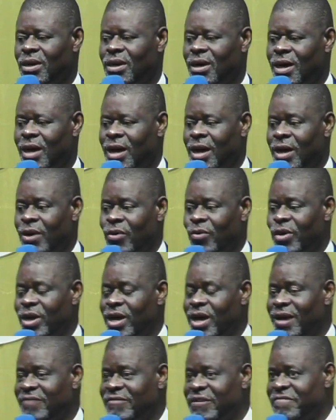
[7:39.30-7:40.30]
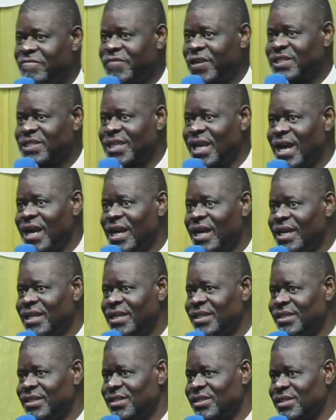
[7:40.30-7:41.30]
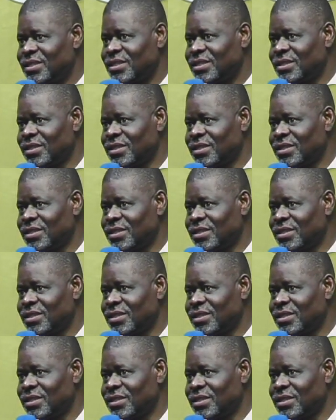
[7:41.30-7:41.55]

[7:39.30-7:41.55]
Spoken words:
And we have emphasized